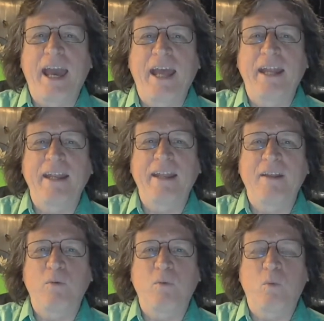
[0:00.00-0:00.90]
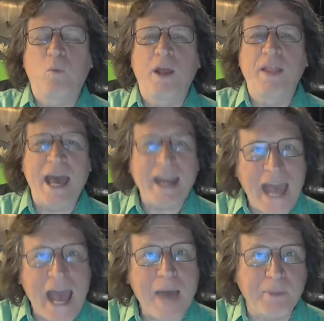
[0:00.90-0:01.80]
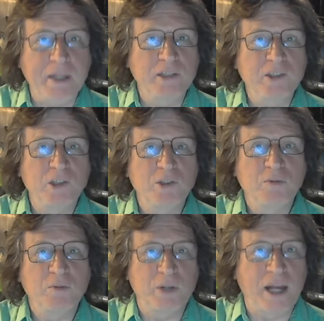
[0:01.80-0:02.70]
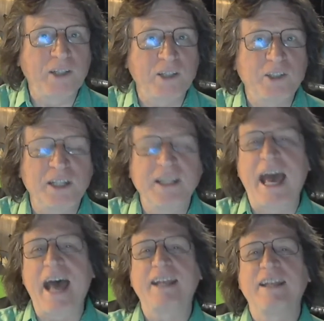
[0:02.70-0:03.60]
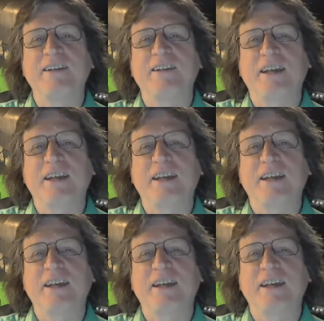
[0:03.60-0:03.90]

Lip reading: And when that happens, when I just did that,